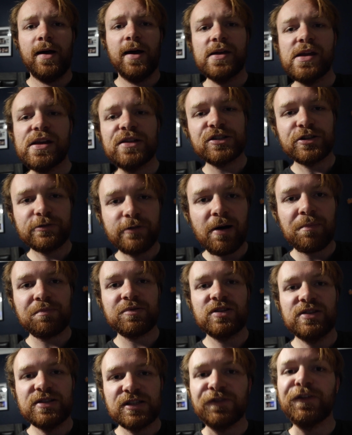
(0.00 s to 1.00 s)
I
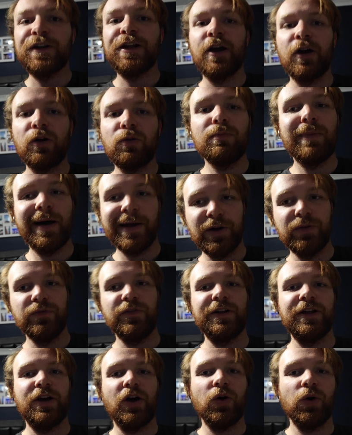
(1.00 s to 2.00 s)
interrupt this video, my own
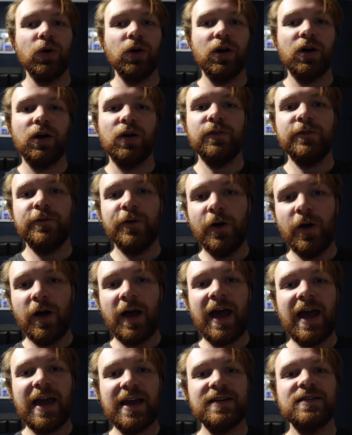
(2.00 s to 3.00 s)
video,
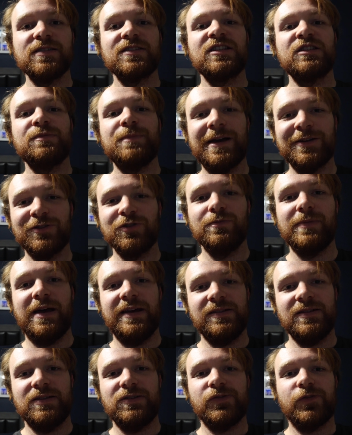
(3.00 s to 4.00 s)
for a special
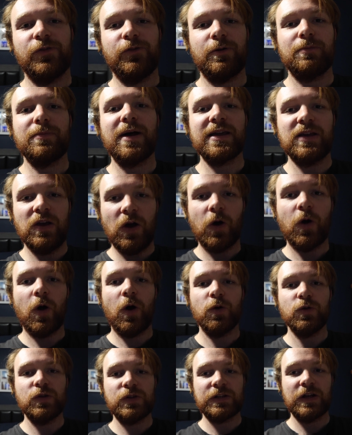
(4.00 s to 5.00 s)
message from my
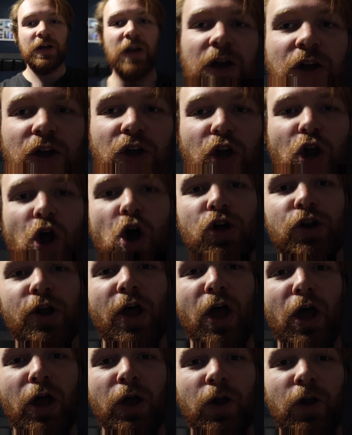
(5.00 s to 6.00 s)
co-host,
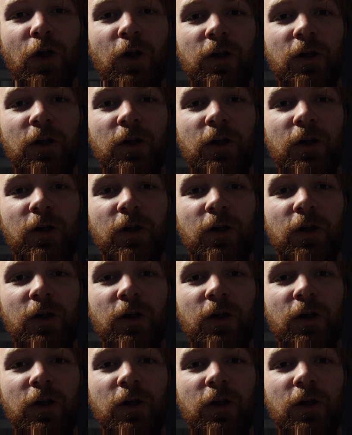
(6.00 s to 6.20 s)
Connor.